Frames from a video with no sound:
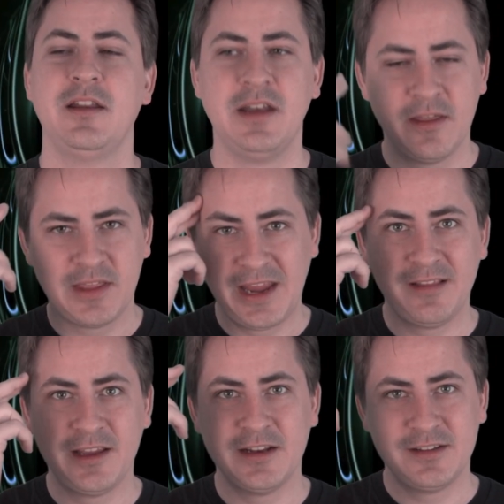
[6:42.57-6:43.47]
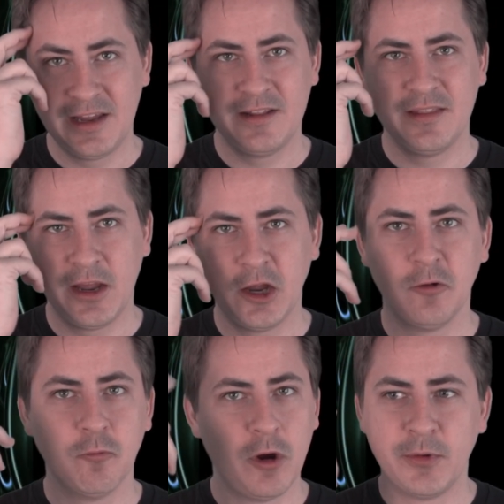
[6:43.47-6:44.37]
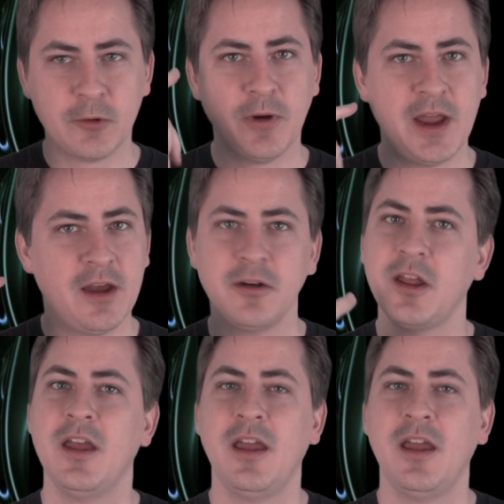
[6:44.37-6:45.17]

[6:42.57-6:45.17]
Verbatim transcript: and now the alien is in there roaming around,